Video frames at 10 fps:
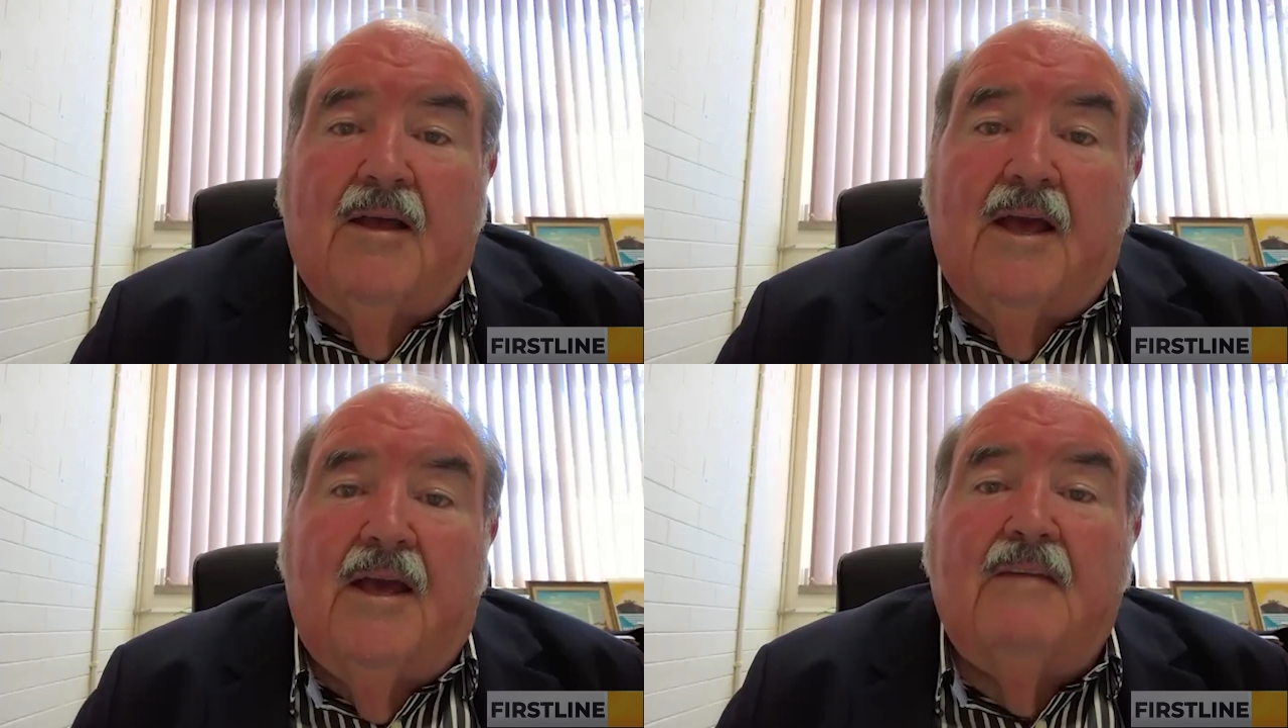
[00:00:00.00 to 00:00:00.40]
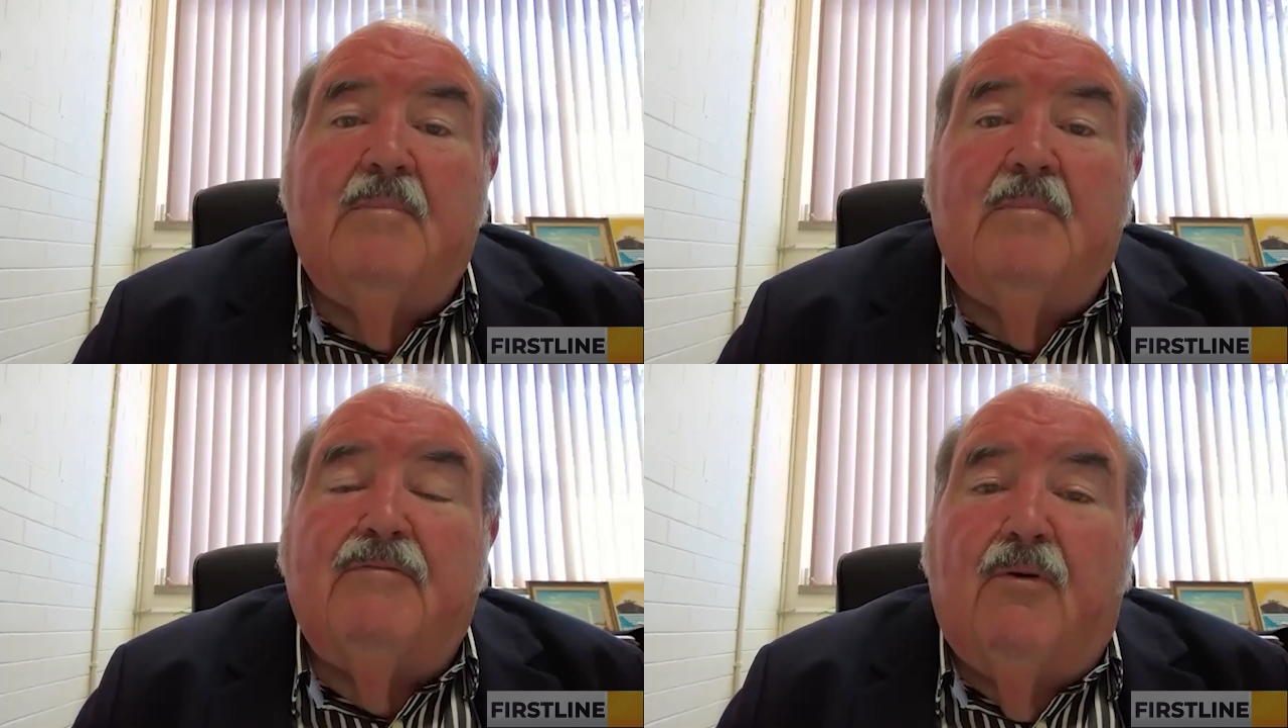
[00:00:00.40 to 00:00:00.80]
Even
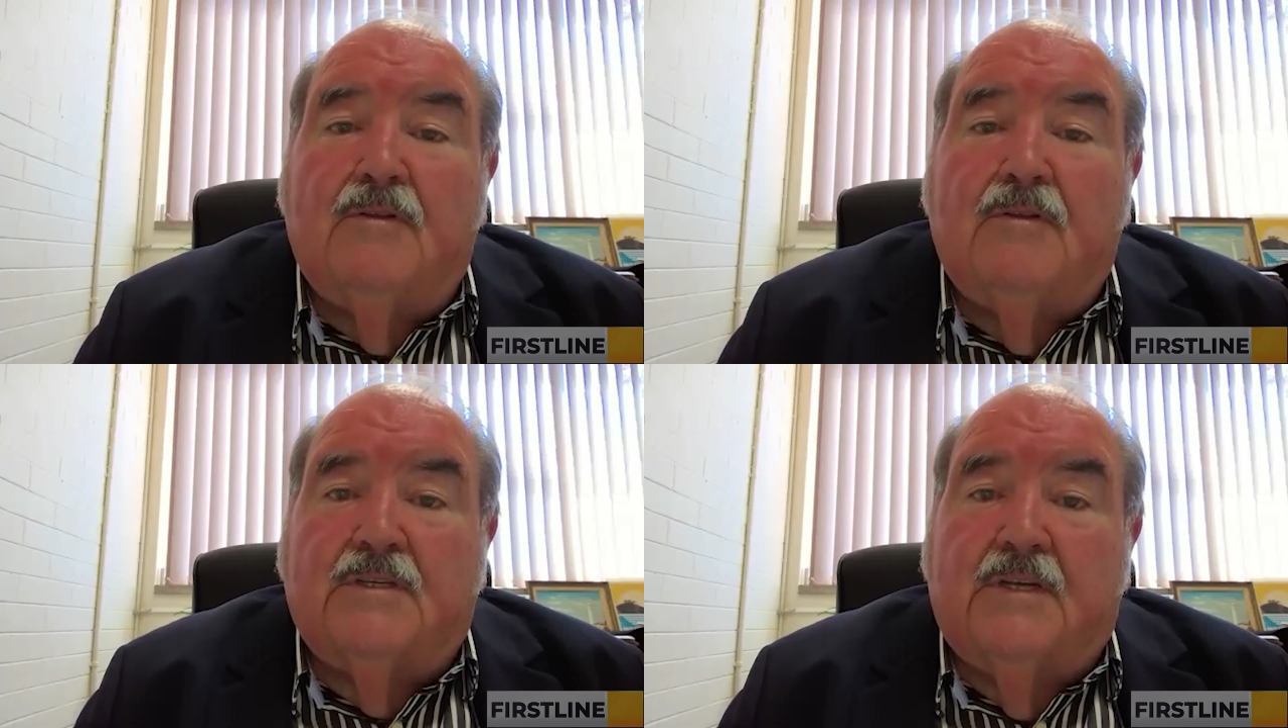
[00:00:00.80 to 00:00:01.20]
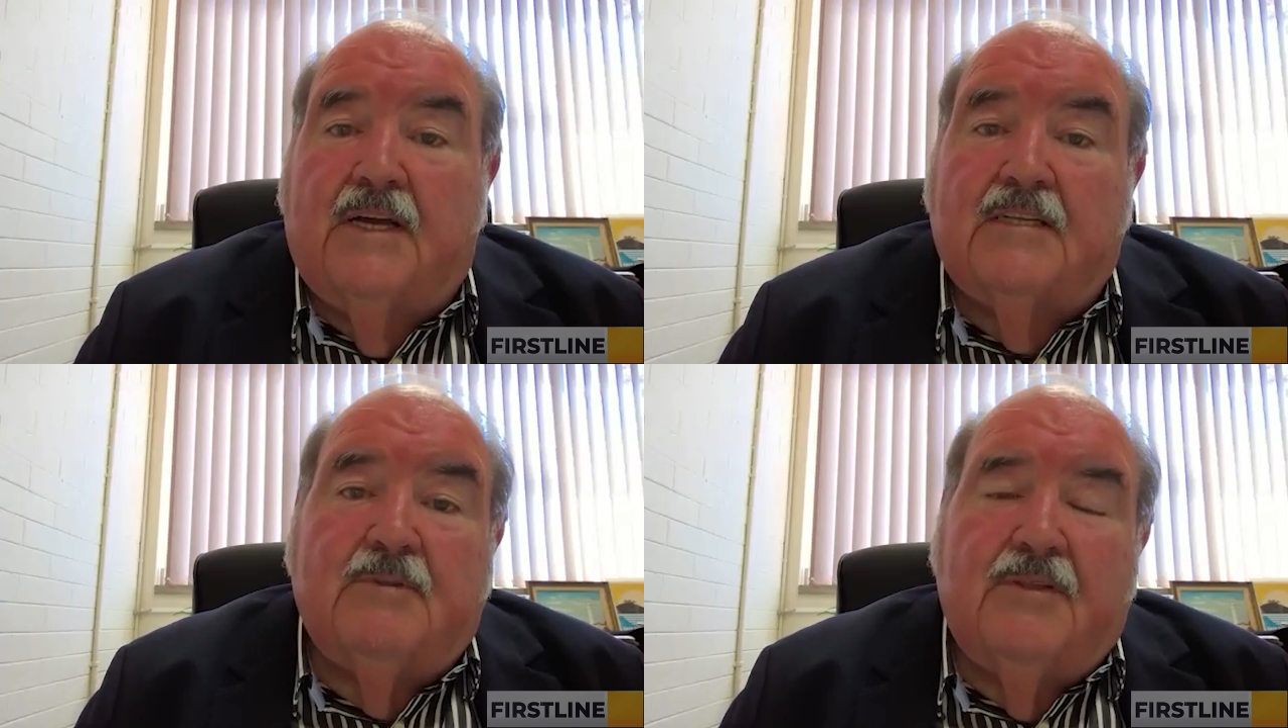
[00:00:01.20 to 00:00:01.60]
before this
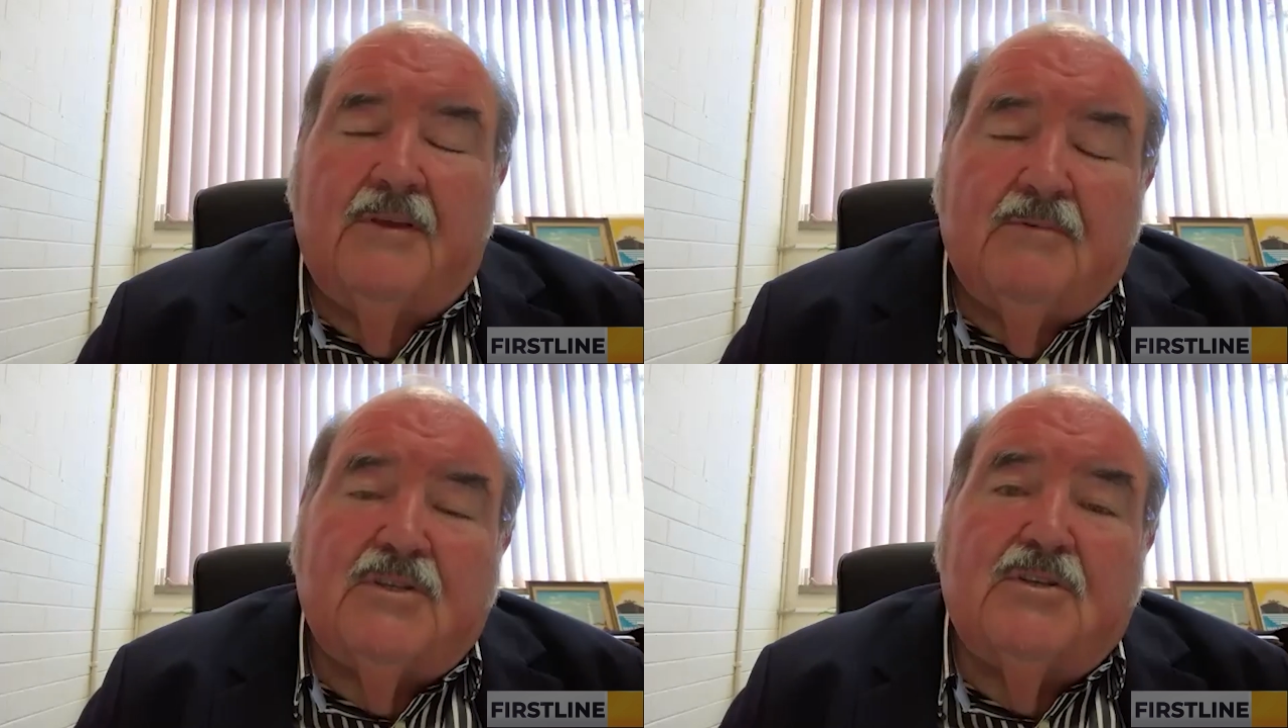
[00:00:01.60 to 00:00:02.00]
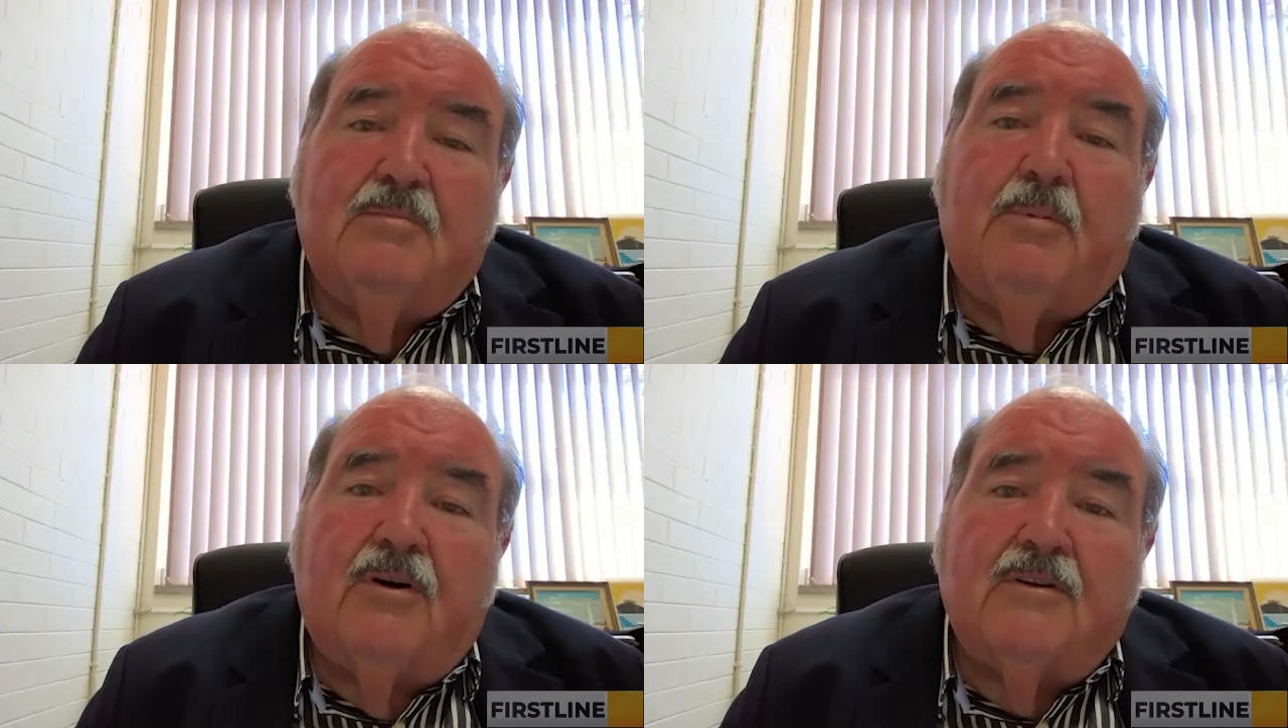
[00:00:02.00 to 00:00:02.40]
announcement, there was still
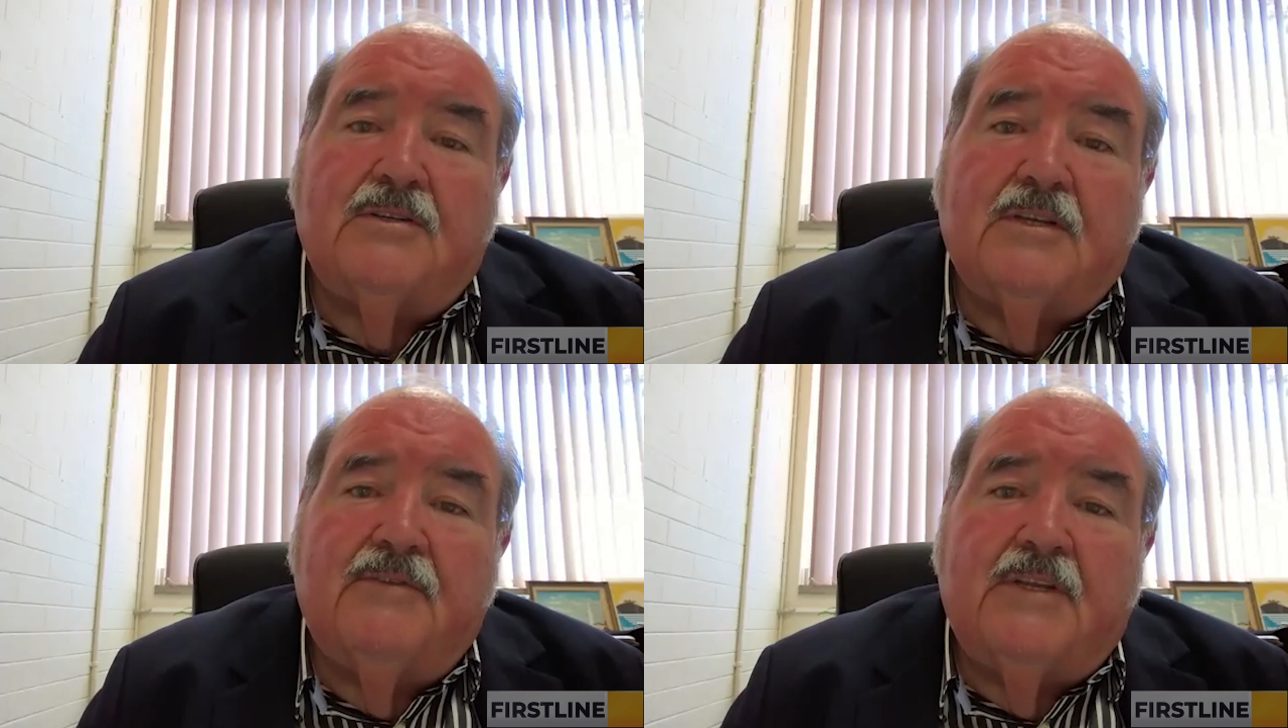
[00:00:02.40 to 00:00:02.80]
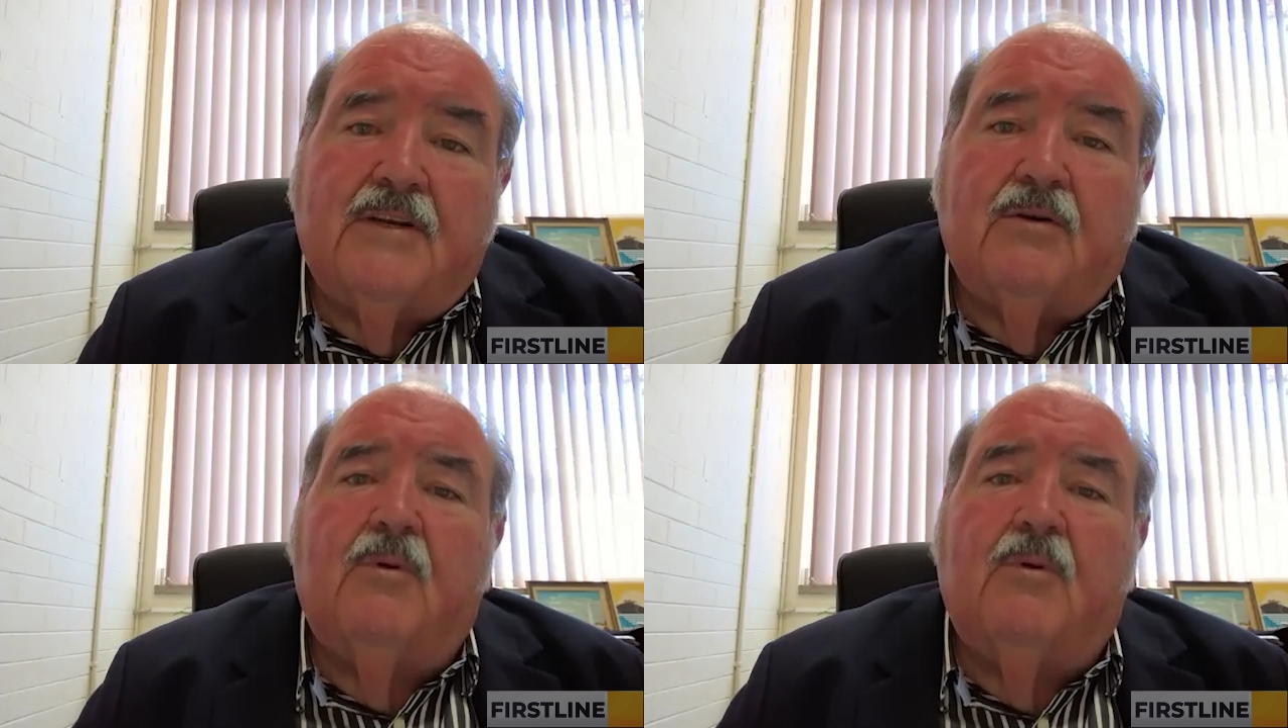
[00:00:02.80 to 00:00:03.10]
positivity, look,